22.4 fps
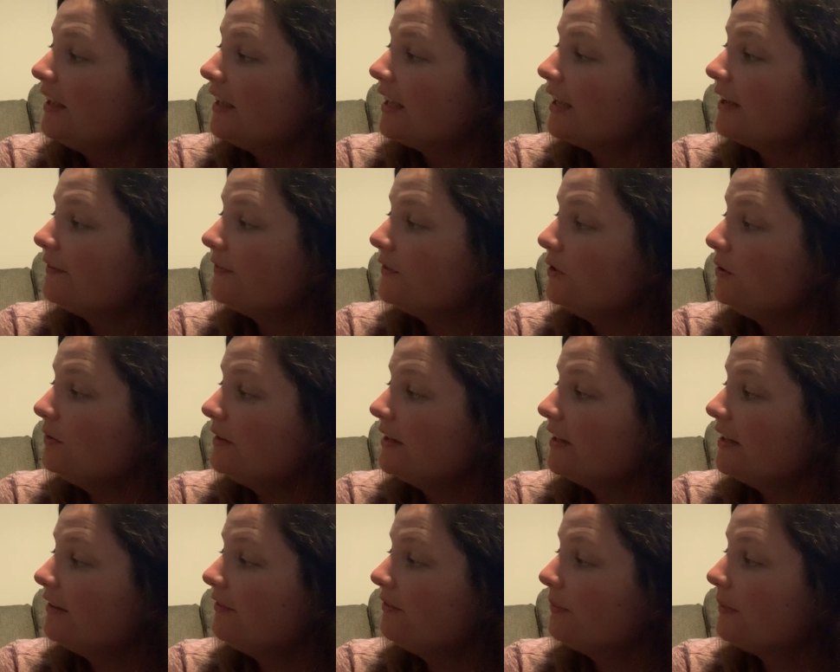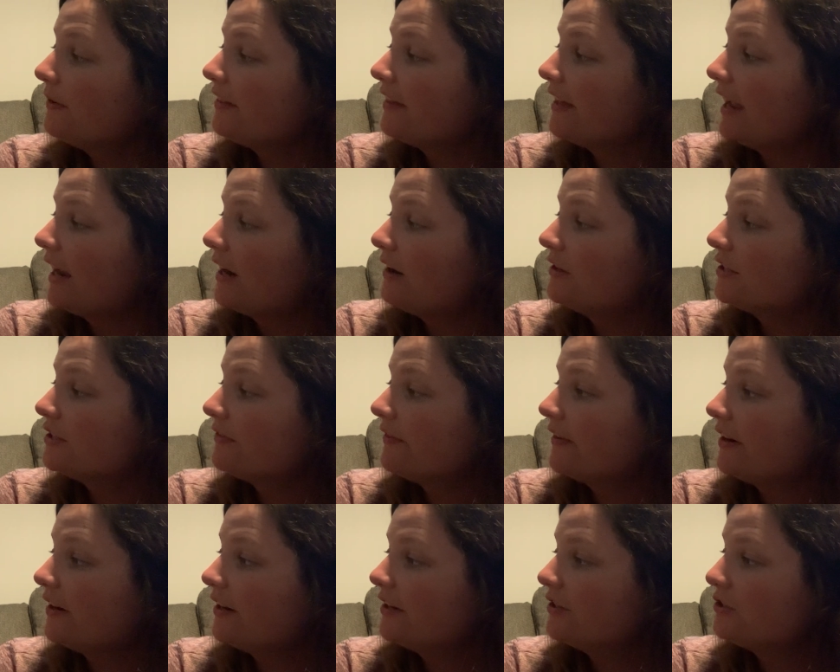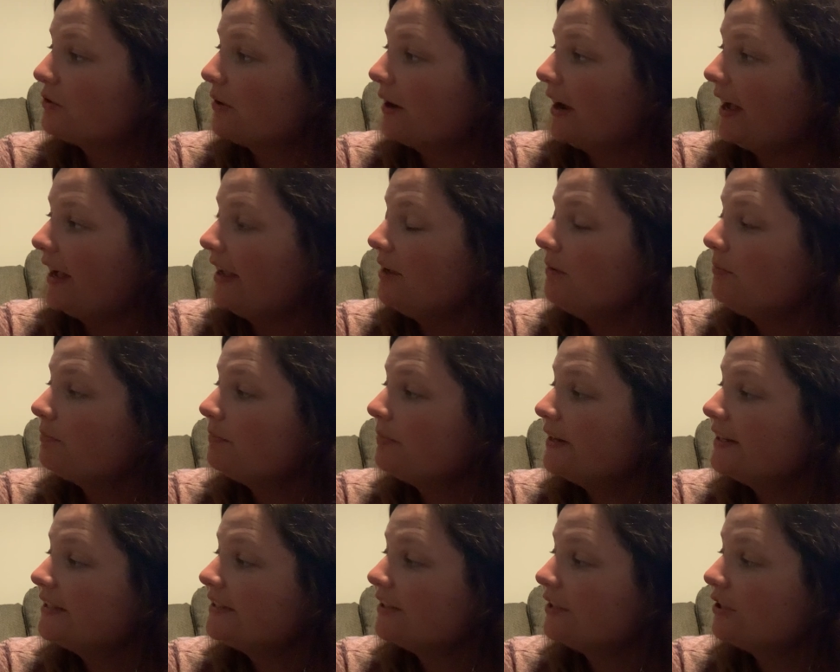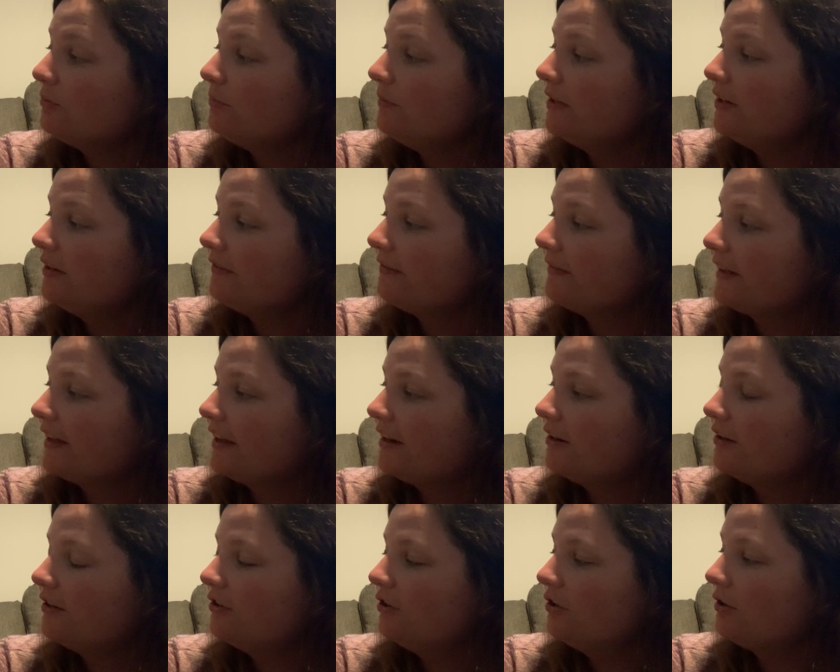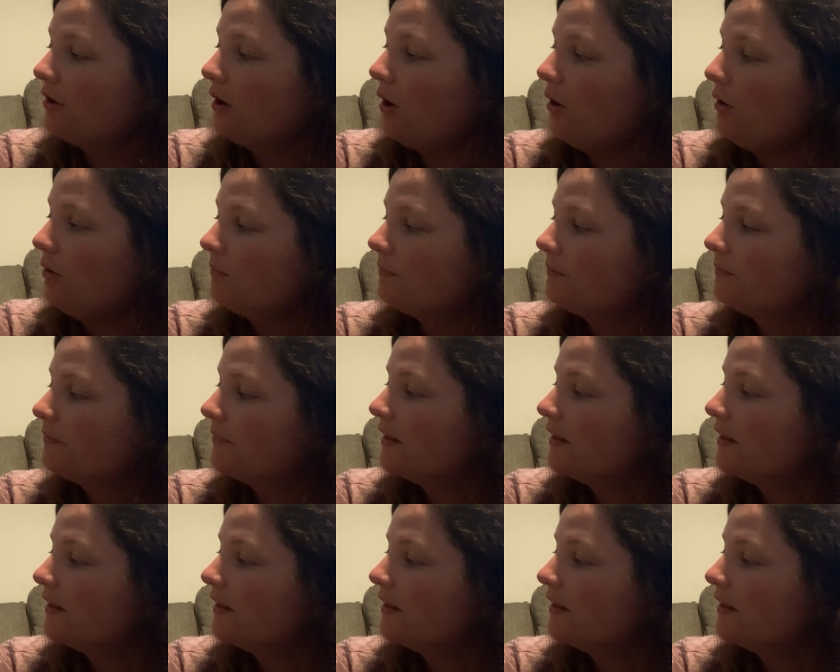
If you live where the air is very dry, place a humidifier in your home.